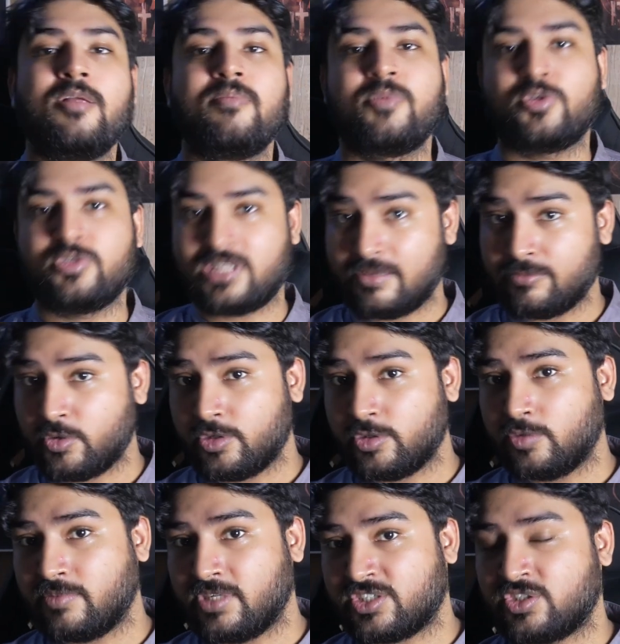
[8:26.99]
Because I'm going
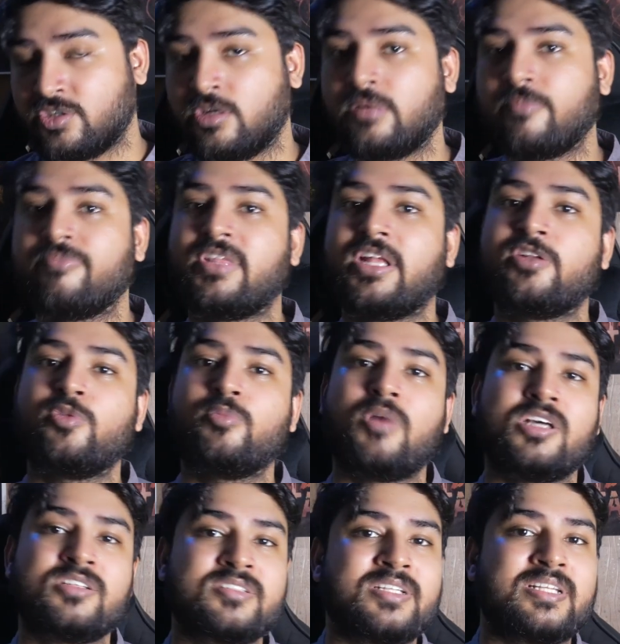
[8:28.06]
to make sure that you
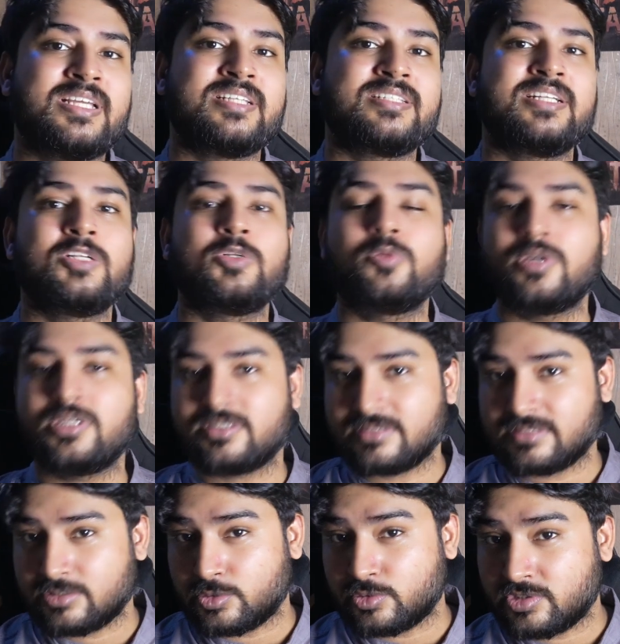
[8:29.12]
master DSA
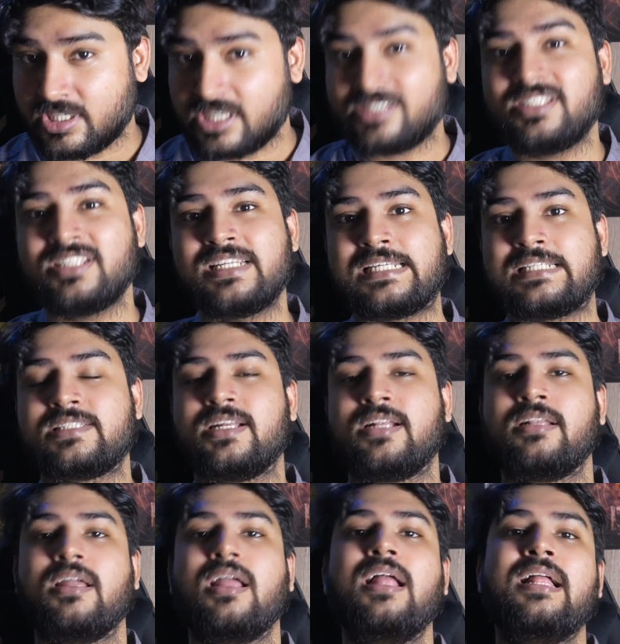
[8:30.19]
to such an extent